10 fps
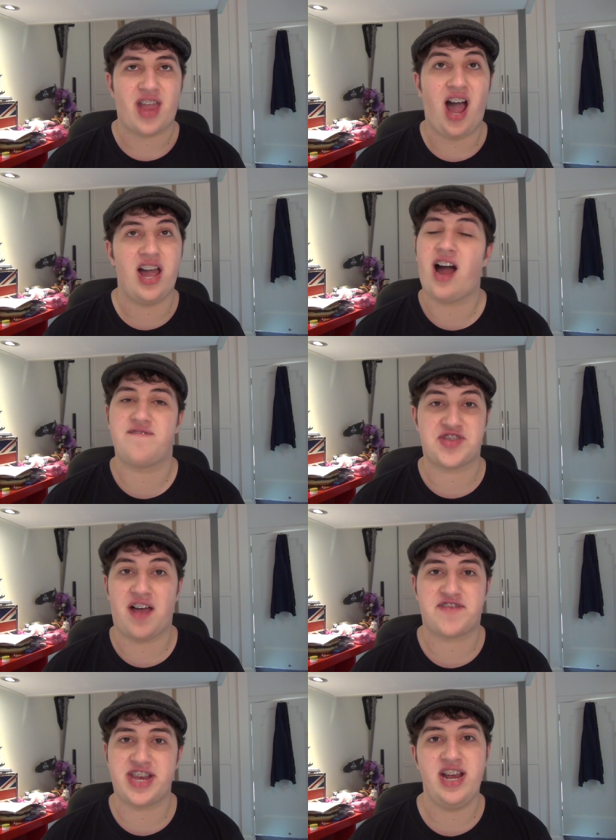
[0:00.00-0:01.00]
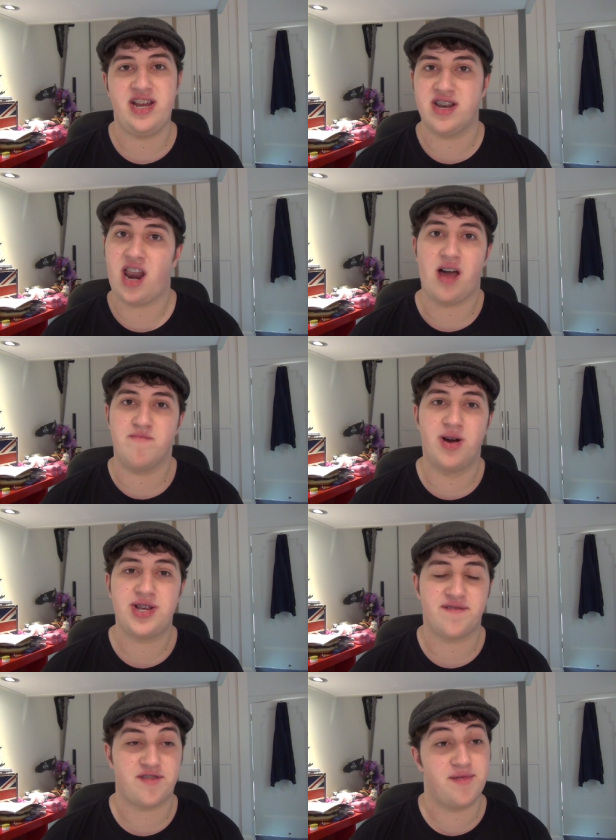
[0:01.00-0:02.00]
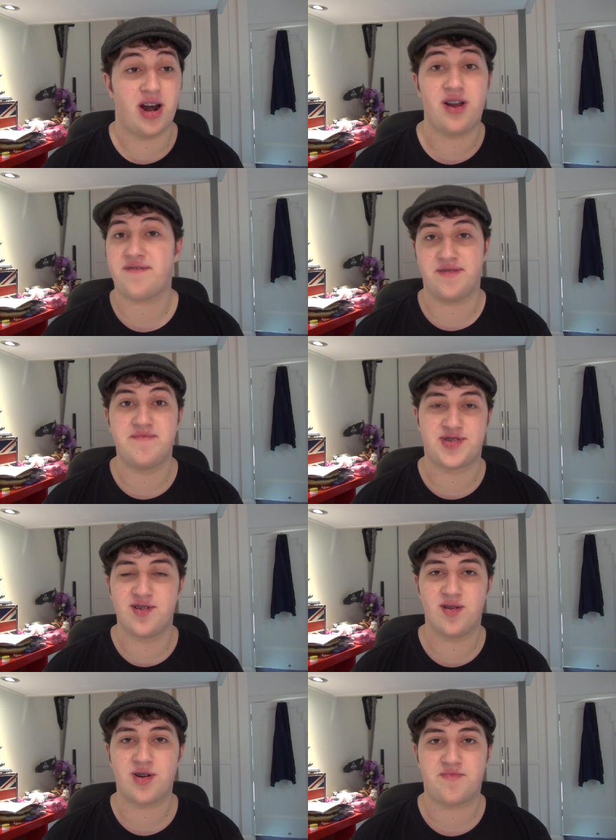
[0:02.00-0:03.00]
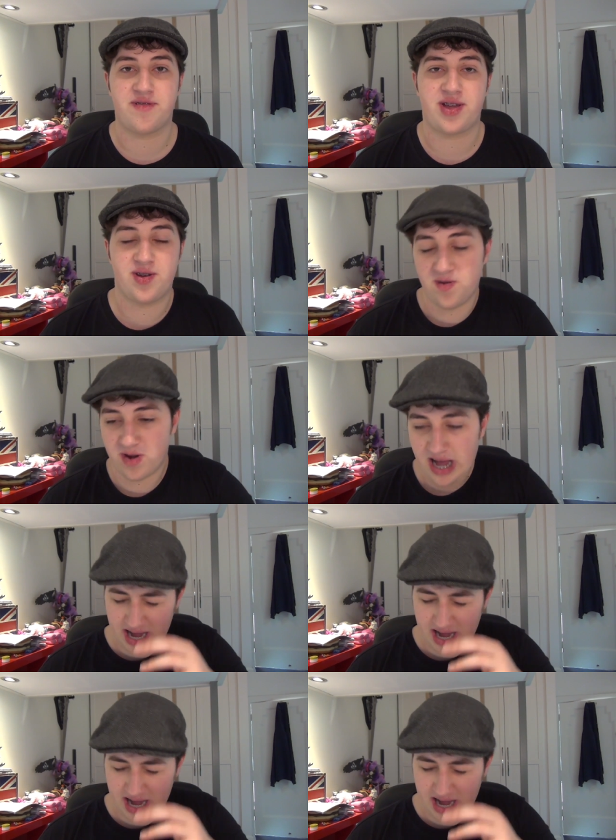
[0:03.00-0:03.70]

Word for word: I, I've, I've seen like most of them. A lot of them do look pretty cool.